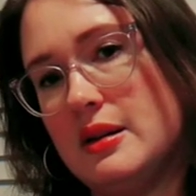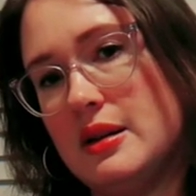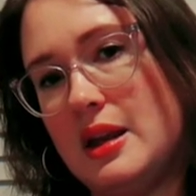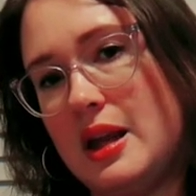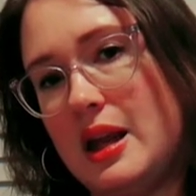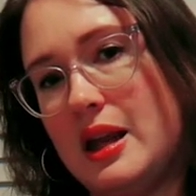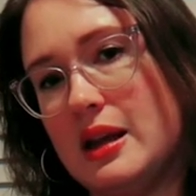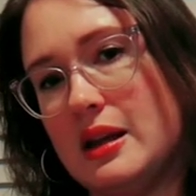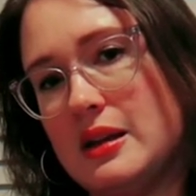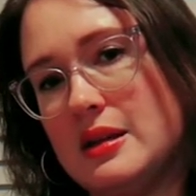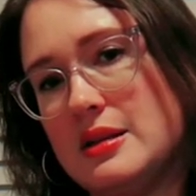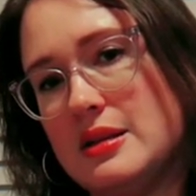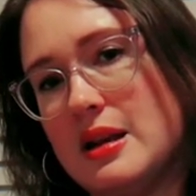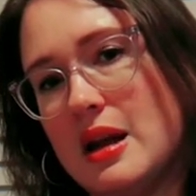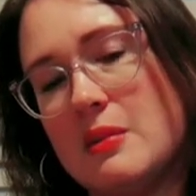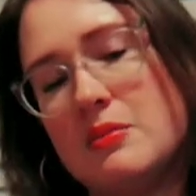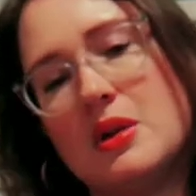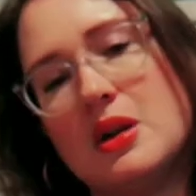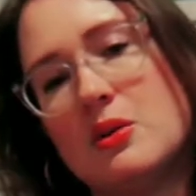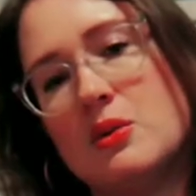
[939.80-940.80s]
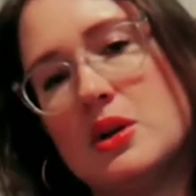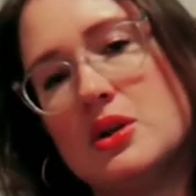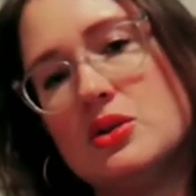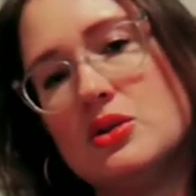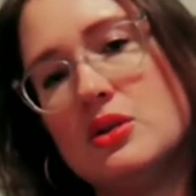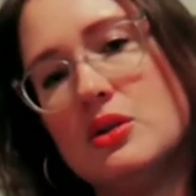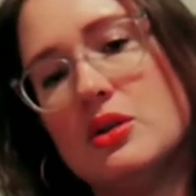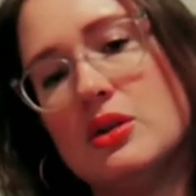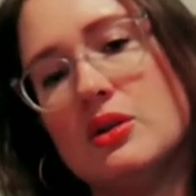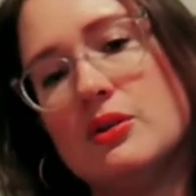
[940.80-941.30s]
And I'm not quite
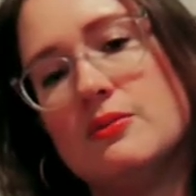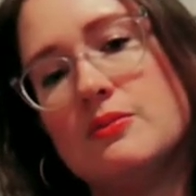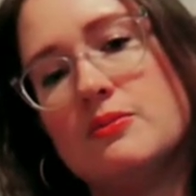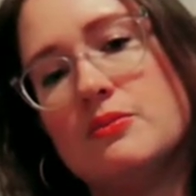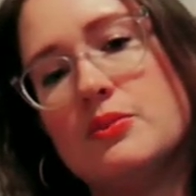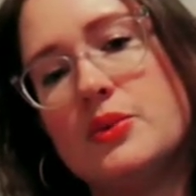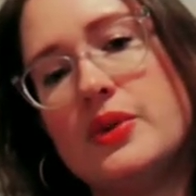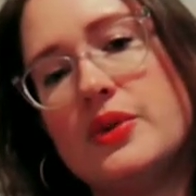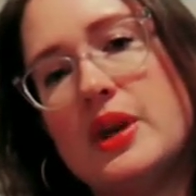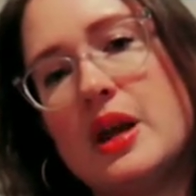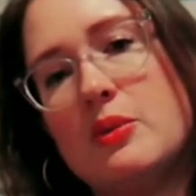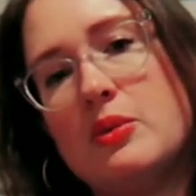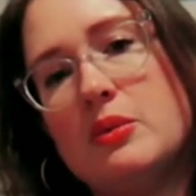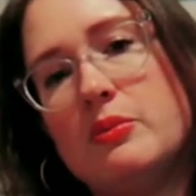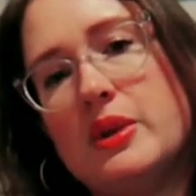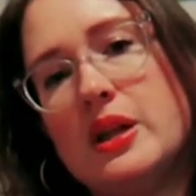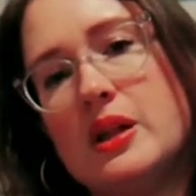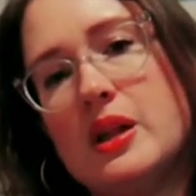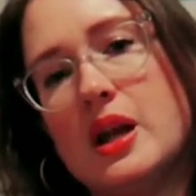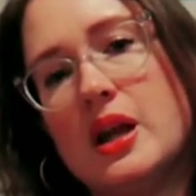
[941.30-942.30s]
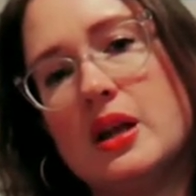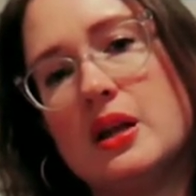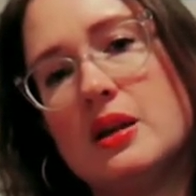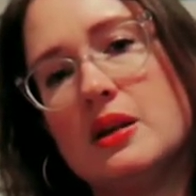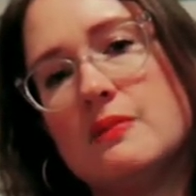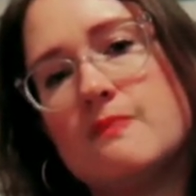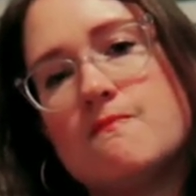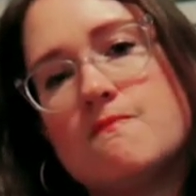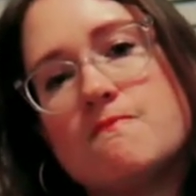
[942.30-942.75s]
sure what that would be like.